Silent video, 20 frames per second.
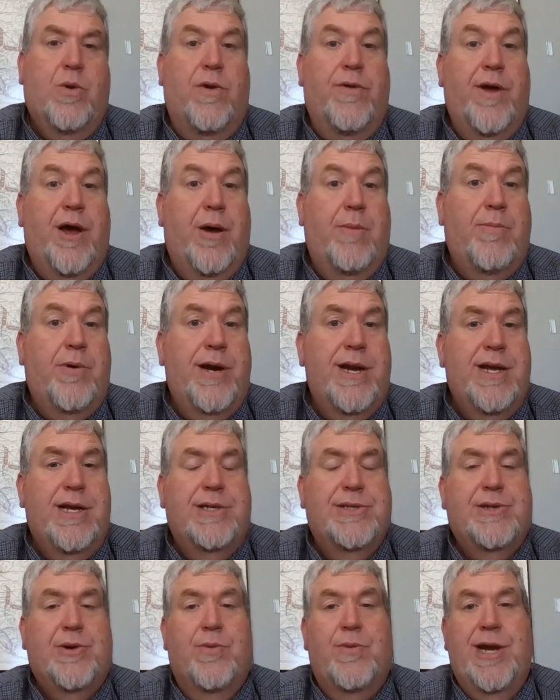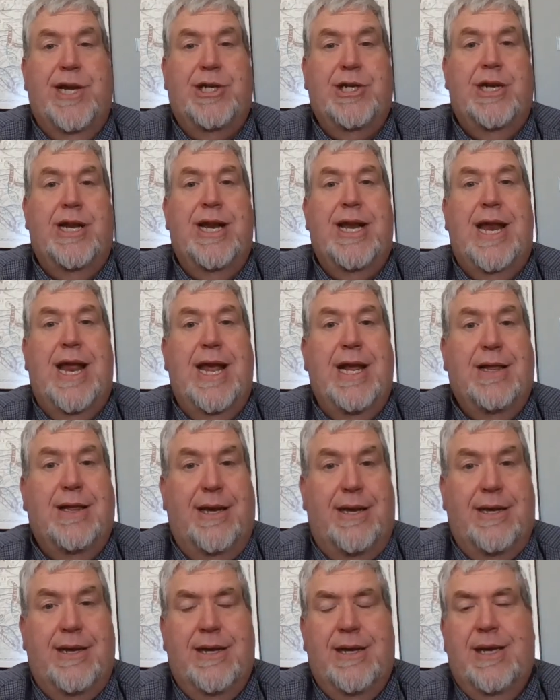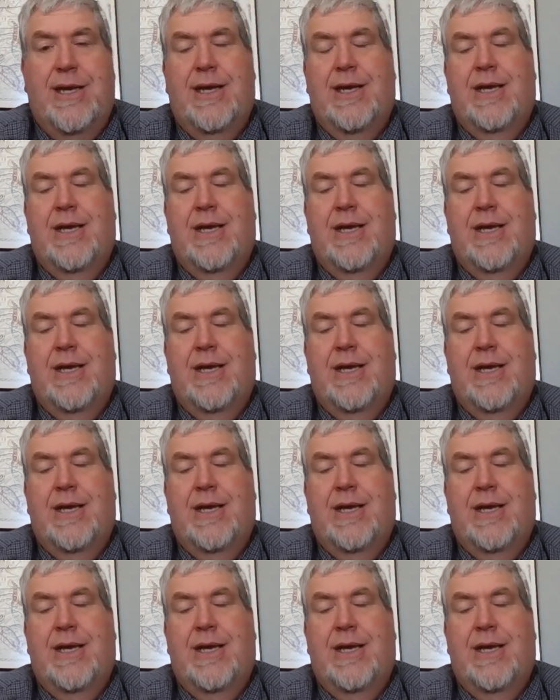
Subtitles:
Northumbria is a region in England,